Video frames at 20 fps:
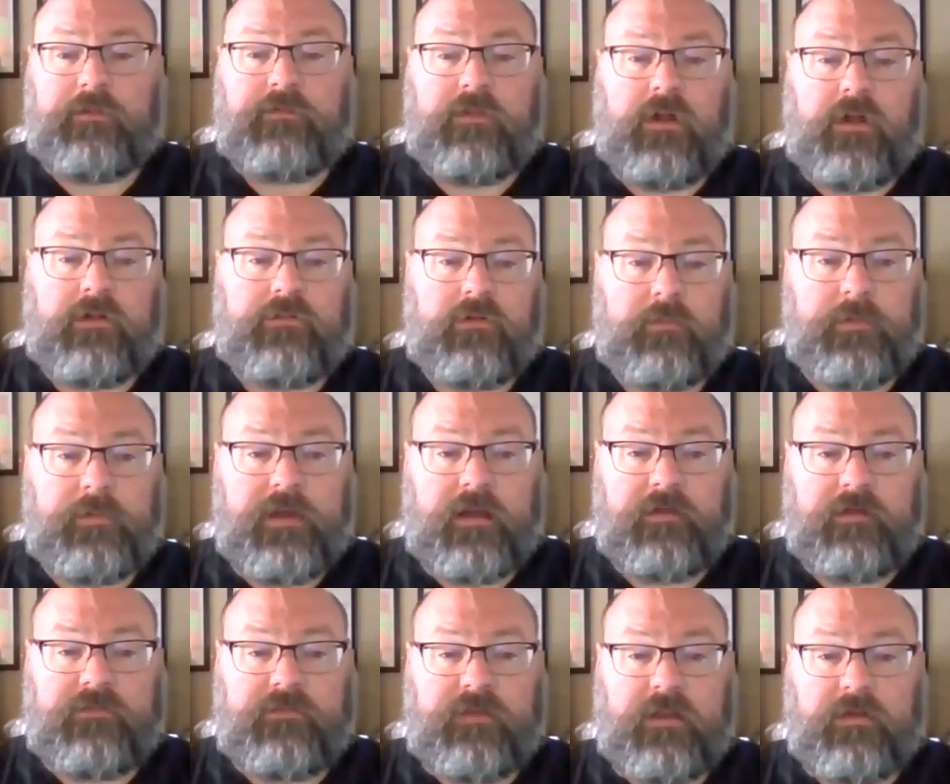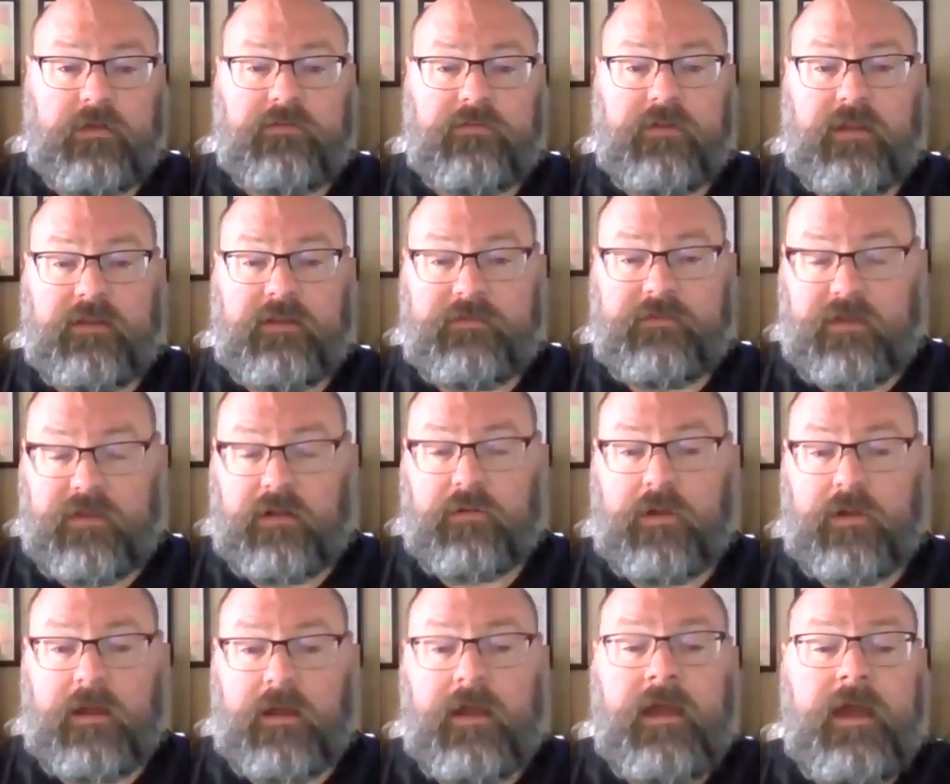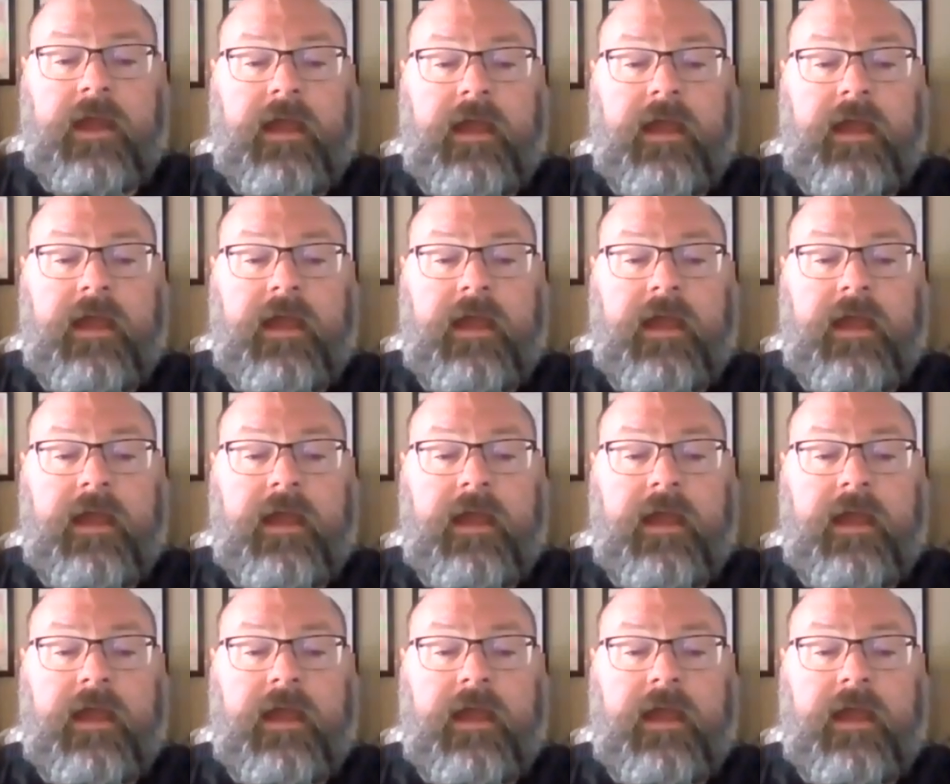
long-term care centers, et cetera.